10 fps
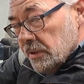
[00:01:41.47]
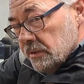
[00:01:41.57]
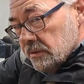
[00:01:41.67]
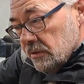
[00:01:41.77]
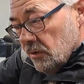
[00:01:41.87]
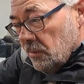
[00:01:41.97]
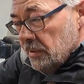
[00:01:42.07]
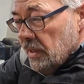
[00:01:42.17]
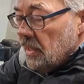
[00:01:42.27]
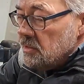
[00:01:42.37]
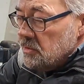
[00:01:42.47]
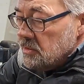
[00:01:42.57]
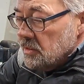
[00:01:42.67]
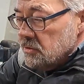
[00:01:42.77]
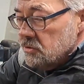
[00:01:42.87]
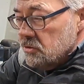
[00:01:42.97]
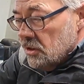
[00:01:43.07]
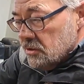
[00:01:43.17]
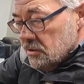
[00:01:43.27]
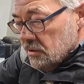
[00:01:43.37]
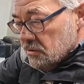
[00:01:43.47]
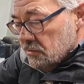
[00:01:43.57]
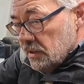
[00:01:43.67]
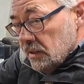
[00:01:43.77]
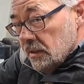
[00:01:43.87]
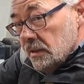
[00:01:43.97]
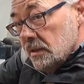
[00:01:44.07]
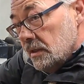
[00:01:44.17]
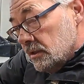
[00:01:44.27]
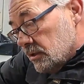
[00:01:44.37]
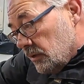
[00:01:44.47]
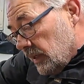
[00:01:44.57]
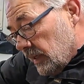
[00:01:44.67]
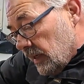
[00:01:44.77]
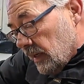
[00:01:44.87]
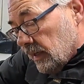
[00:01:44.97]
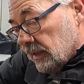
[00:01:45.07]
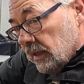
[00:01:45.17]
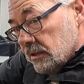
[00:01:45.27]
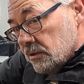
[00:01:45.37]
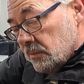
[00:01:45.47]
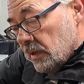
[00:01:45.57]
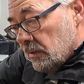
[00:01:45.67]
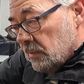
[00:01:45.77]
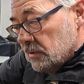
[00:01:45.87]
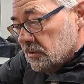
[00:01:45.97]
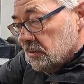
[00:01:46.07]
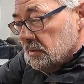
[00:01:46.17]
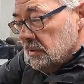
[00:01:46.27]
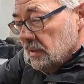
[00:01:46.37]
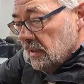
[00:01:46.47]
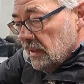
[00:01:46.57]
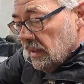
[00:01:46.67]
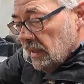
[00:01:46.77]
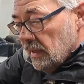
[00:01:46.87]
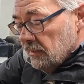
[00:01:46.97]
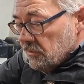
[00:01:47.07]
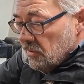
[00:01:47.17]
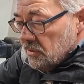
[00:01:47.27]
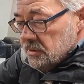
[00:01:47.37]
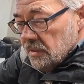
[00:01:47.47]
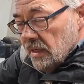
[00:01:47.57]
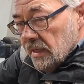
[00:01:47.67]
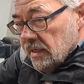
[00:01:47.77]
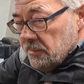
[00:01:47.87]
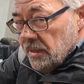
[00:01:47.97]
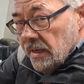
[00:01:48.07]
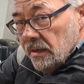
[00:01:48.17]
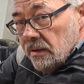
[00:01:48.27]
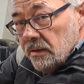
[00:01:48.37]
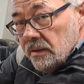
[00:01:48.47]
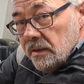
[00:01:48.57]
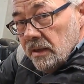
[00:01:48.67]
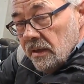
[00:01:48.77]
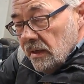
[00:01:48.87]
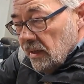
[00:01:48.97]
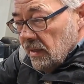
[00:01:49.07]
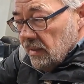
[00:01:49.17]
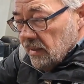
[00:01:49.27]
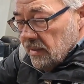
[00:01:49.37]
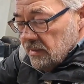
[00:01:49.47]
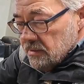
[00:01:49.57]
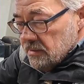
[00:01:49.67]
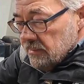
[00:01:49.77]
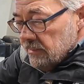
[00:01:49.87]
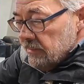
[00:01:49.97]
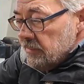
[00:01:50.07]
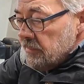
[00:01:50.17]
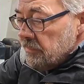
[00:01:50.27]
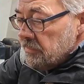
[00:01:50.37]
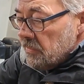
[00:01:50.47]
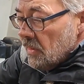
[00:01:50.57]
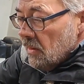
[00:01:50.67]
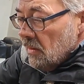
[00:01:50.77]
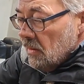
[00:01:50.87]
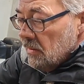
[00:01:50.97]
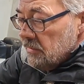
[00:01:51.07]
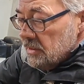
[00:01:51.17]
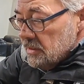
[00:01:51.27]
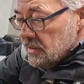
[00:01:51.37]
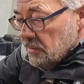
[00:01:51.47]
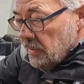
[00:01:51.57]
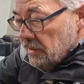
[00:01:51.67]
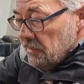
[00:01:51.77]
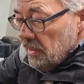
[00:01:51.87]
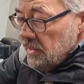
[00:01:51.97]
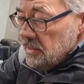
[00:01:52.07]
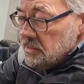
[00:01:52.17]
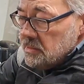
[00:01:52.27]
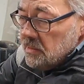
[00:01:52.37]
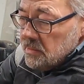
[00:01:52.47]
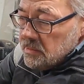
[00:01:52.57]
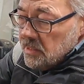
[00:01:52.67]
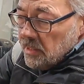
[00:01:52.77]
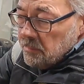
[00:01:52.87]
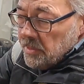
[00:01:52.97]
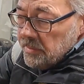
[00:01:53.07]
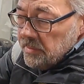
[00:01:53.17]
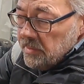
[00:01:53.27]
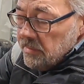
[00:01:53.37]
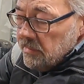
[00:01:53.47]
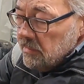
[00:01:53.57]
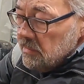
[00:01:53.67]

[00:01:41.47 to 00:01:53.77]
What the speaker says: But normally I just adjust the screen so that I can get to where I want to. And of course, I keep the handle on in any case. This is a quick release. It's got a button here.